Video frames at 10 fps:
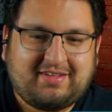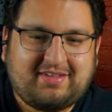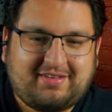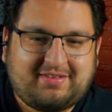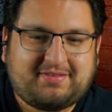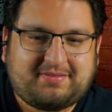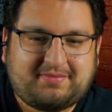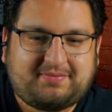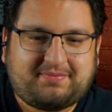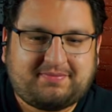
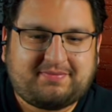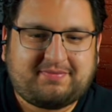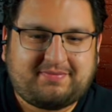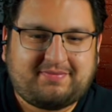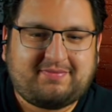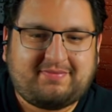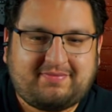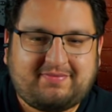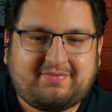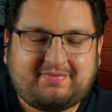
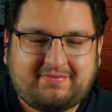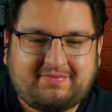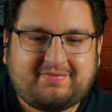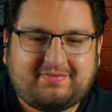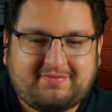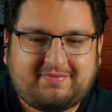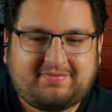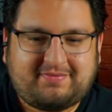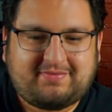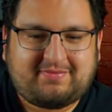
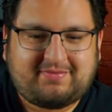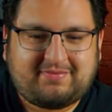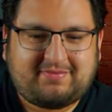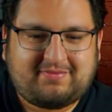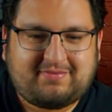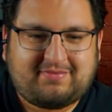[no speech]